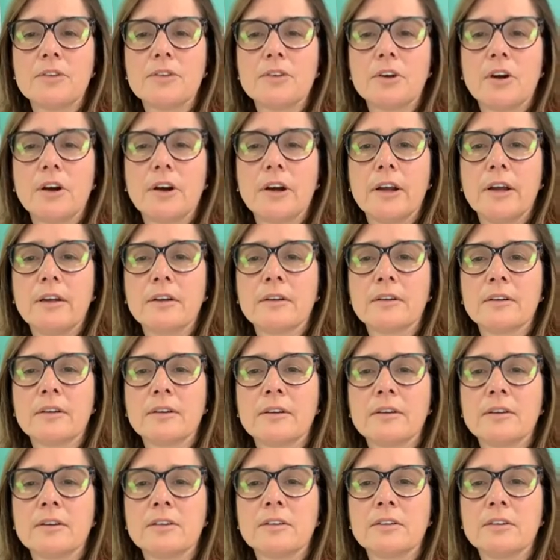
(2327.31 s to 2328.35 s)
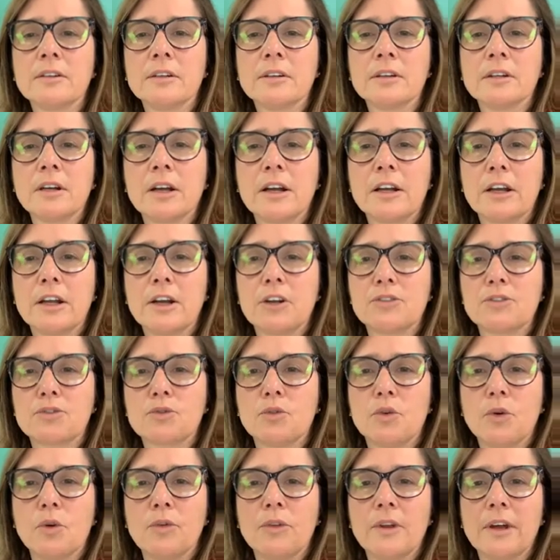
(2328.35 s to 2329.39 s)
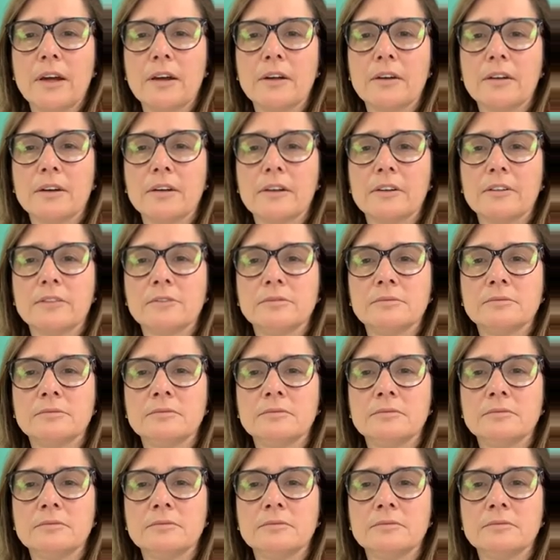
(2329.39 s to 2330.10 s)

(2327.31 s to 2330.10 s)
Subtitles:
sorry. Gotta scroll down here.